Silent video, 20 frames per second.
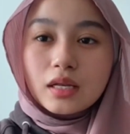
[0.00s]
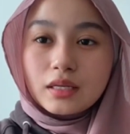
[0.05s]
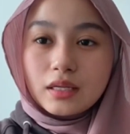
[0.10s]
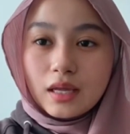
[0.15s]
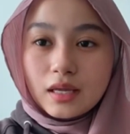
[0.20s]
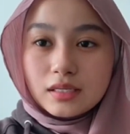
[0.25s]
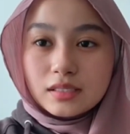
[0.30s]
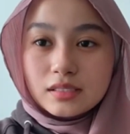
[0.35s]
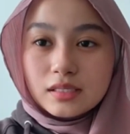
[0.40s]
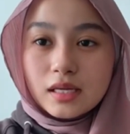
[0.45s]

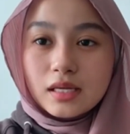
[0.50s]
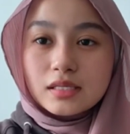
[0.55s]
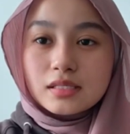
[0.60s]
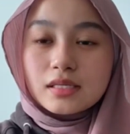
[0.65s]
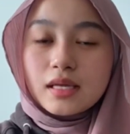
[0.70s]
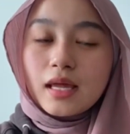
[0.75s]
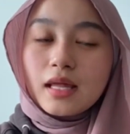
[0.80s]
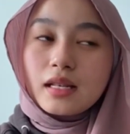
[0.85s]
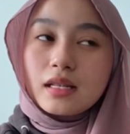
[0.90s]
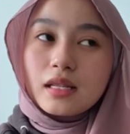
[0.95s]
the
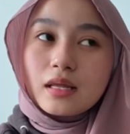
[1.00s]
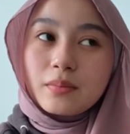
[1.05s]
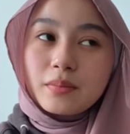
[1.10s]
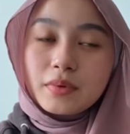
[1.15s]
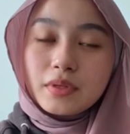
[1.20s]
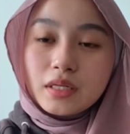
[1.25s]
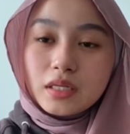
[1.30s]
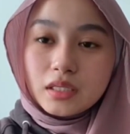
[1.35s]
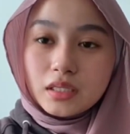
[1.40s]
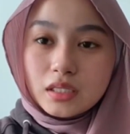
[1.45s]
assets and
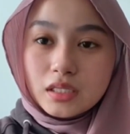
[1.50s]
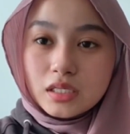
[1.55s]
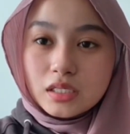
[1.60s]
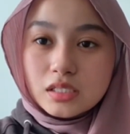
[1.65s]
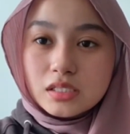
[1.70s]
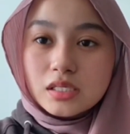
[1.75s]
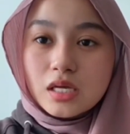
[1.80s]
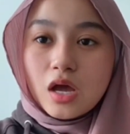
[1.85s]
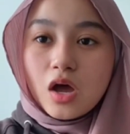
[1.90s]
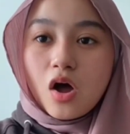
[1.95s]

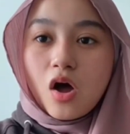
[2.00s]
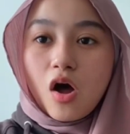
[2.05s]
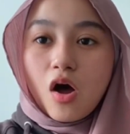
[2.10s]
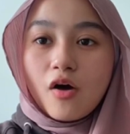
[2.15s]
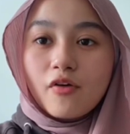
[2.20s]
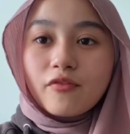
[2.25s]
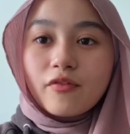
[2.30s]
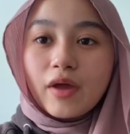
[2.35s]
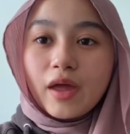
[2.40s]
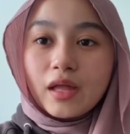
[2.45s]
liabilities
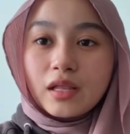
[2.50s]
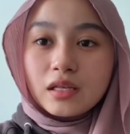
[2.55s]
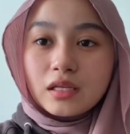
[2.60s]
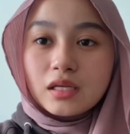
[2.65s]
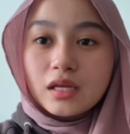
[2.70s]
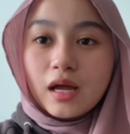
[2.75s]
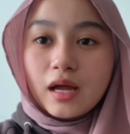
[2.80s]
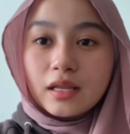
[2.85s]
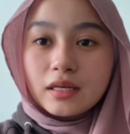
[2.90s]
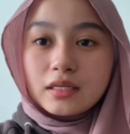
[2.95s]
of
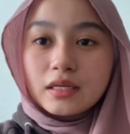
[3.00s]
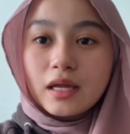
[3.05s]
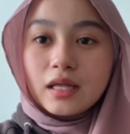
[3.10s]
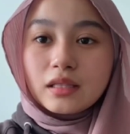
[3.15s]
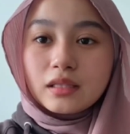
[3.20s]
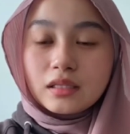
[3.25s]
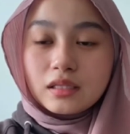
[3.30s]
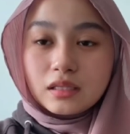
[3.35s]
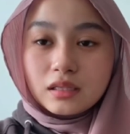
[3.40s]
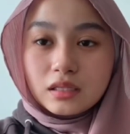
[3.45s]
any other
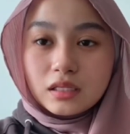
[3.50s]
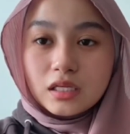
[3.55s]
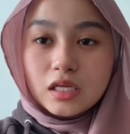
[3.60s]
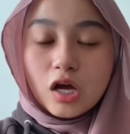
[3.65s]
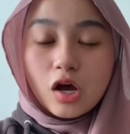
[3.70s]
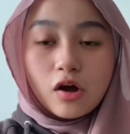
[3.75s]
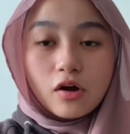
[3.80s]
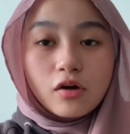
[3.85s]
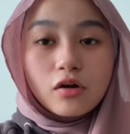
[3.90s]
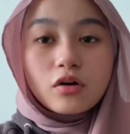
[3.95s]

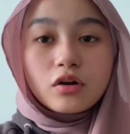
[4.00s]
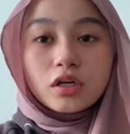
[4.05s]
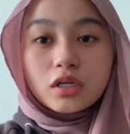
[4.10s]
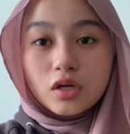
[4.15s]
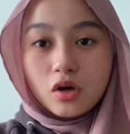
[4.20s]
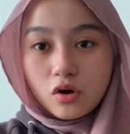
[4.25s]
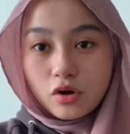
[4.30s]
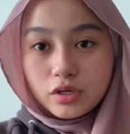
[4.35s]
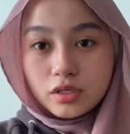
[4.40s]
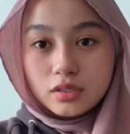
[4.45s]
entity or
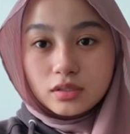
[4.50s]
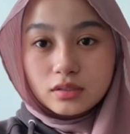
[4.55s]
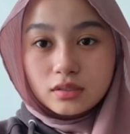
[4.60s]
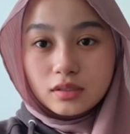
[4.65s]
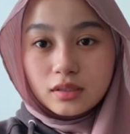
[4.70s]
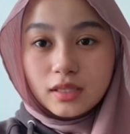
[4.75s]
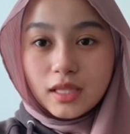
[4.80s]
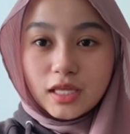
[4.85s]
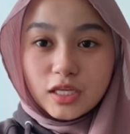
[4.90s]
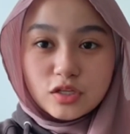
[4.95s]
the owner.
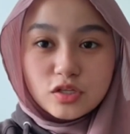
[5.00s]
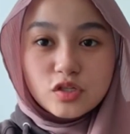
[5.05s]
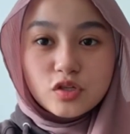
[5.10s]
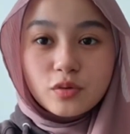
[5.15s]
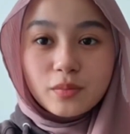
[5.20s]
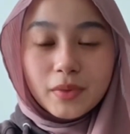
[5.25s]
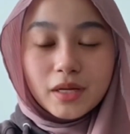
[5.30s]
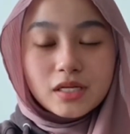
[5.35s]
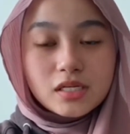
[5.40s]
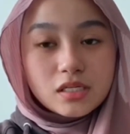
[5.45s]
Thank you
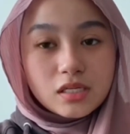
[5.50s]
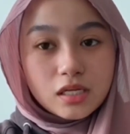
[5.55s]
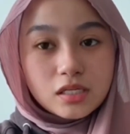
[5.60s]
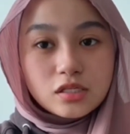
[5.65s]
so much.